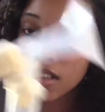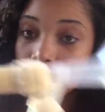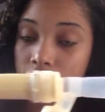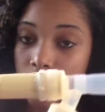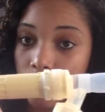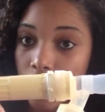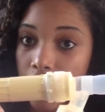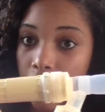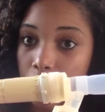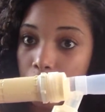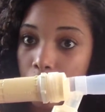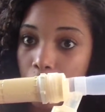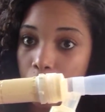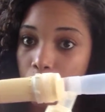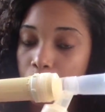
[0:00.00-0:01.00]
this little hand
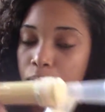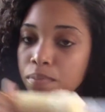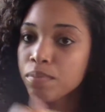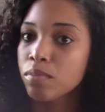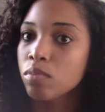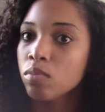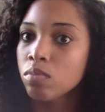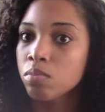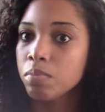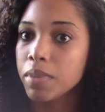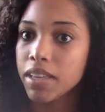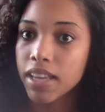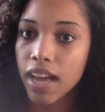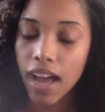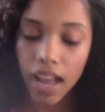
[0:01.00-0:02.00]
pump,
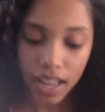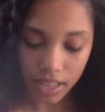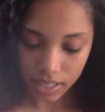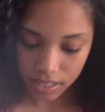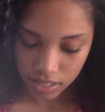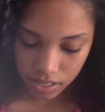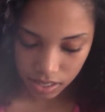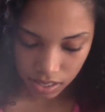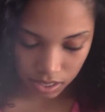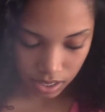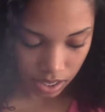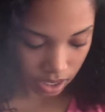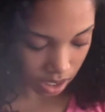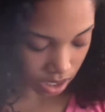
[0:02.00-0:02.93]
because